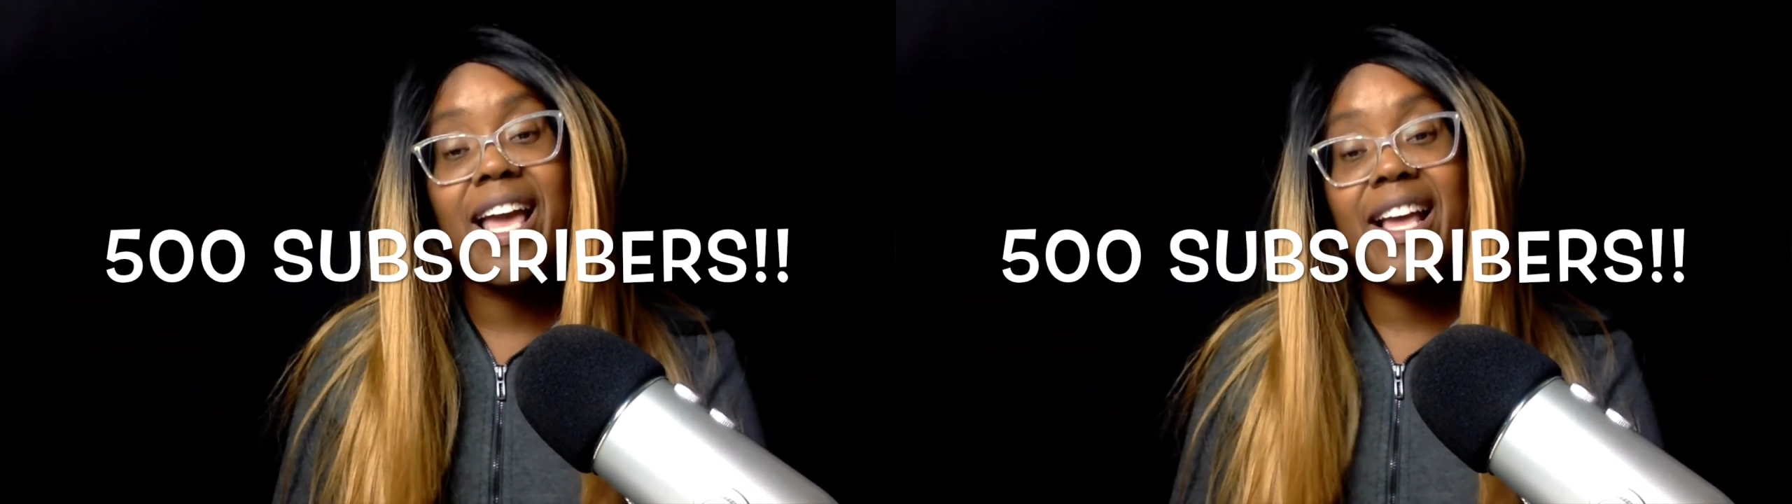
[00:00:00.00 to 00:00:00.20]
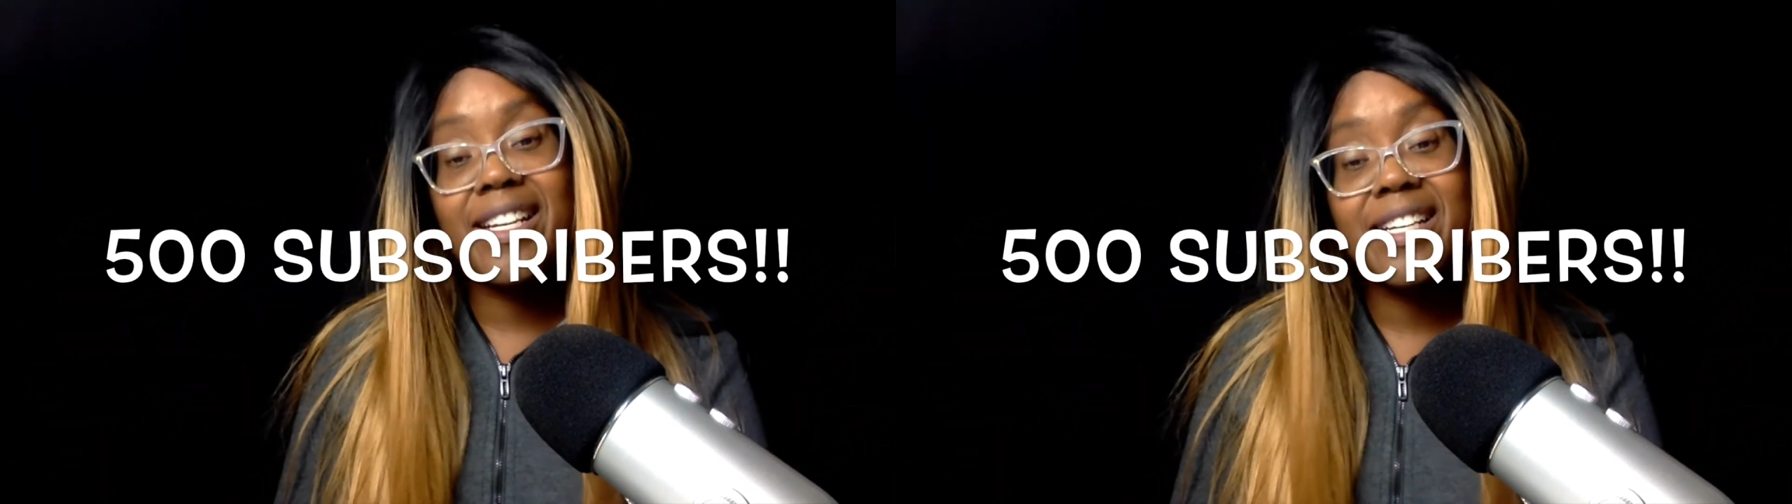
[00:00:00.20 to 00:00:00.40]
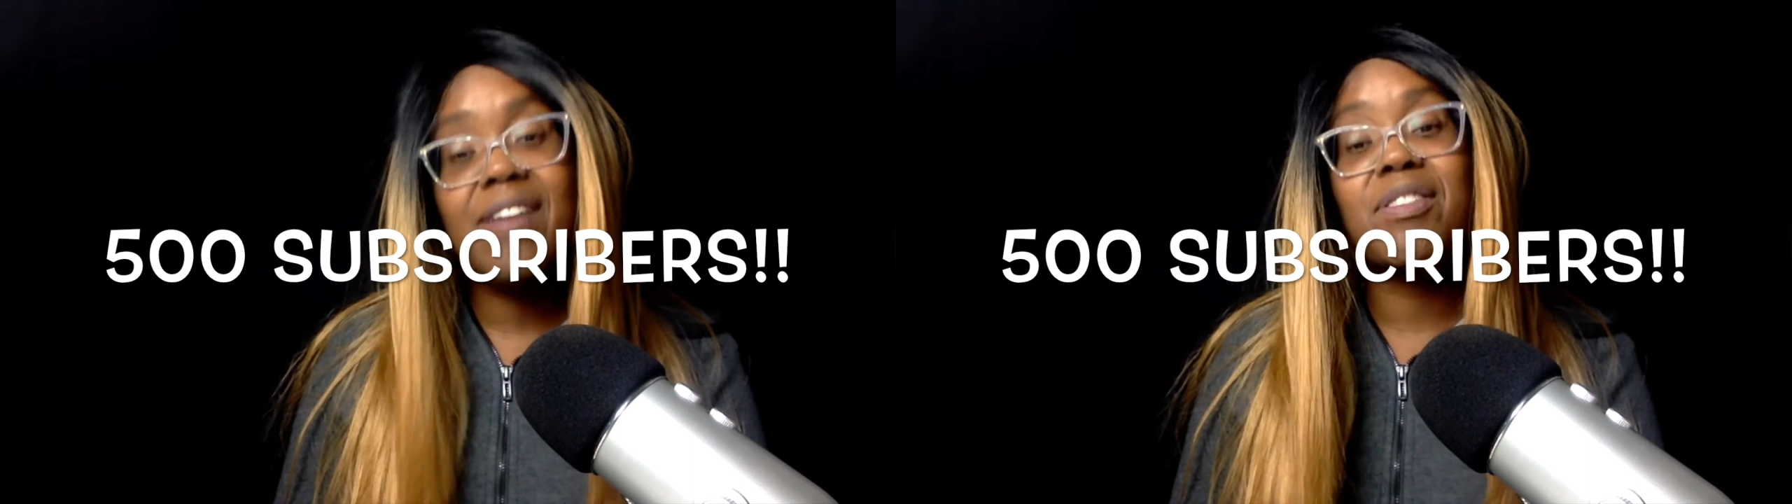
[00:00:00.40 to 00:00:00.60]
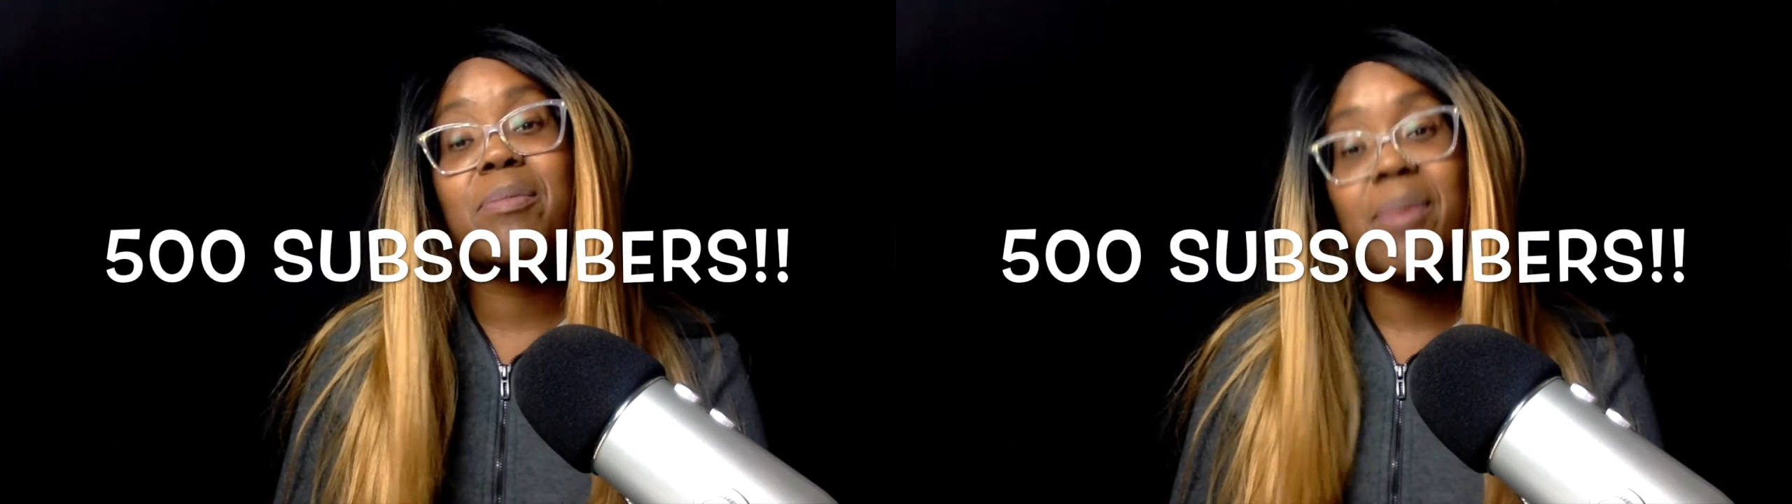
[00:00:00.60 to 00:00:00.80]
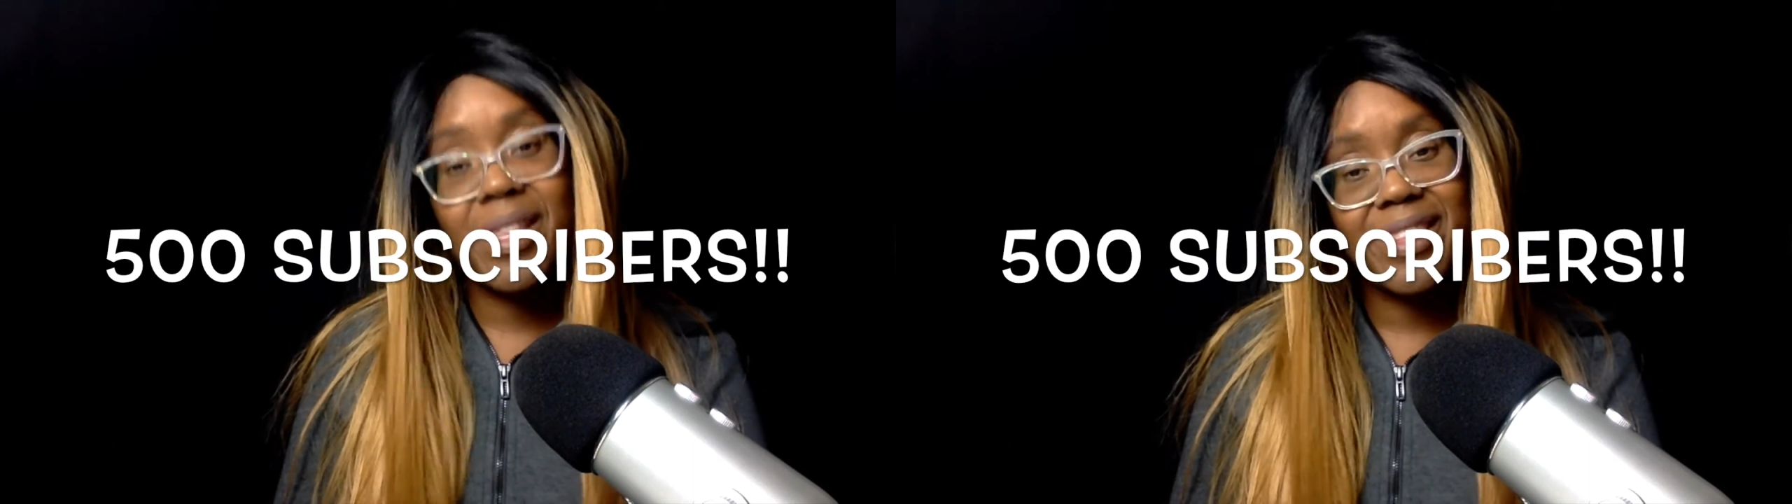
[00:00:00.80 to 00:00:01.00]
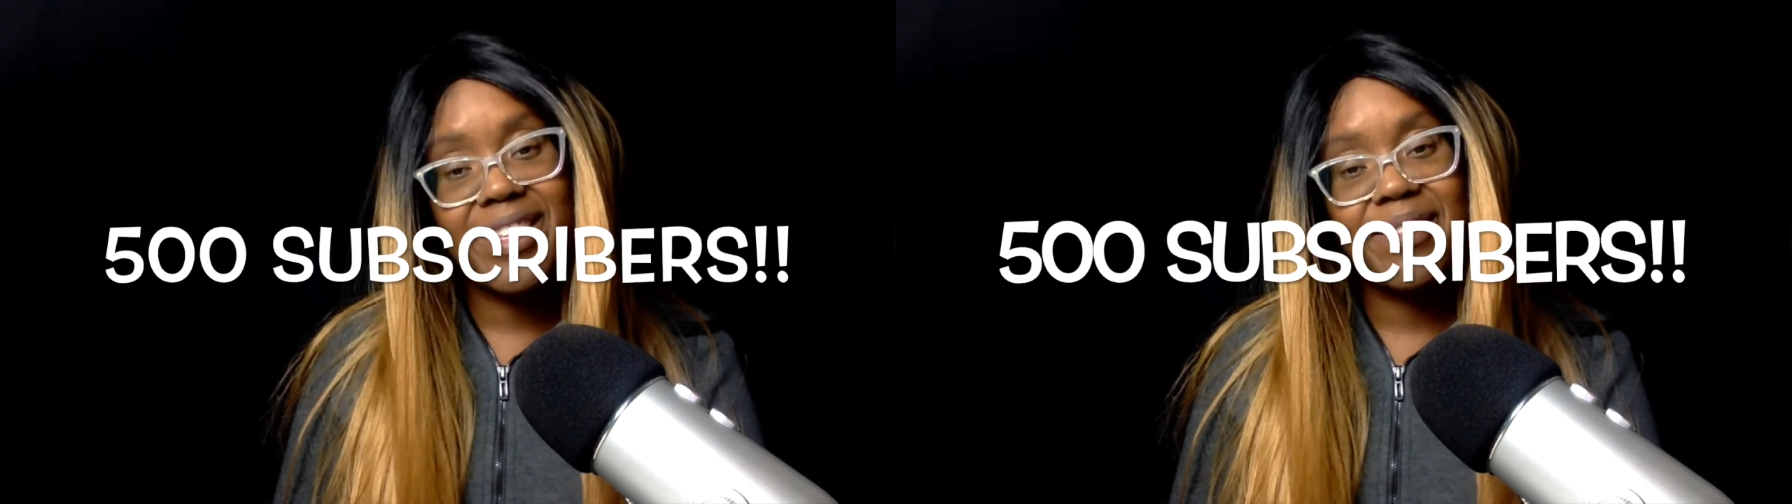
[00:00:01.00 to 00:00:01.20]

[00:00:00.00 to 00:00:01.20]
end of the month.